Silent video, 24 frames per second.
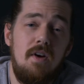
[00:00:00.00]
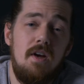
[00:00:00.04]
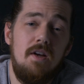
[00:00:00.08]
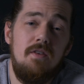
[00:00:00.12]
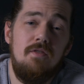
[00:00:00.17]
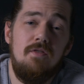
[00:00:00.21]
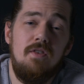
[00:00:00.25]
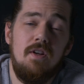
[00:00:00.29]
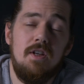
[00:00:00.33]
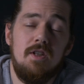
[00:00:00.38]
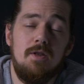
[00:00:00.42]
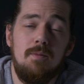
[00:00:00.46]
a
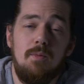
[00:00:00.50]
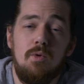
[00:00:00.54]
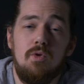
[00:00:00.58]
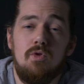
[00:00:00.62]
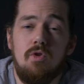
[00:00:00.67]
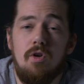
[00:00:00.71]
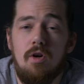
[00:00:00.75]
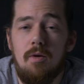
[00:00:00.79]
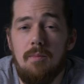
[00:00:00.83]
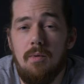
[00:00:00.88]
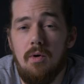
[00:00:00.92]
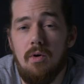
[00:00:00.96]
flexible
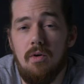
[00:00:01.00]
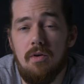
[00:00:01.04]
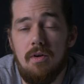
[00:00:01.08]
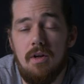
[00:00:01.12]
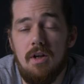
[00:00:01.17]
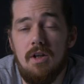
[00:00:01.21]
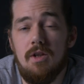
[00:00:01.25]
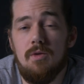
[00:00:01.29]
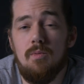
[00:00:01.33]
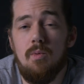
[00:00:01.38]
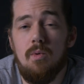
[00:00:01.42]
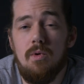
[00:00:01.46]
tripod
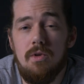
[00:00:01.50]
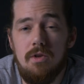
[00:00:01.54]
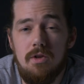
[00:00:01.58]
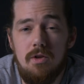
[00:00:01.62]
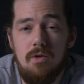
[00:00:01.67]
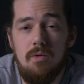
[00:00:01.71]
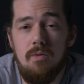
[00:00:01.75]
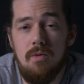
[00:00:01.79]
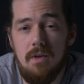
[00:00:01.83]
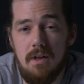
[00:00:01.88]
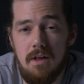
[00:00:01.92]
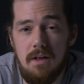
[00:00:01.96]
is what
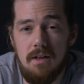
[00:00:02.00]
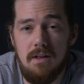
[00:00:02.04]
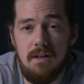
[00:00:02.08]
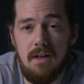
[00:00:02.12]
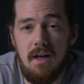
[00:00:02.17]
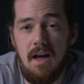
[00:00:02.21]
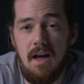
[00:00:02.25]
you need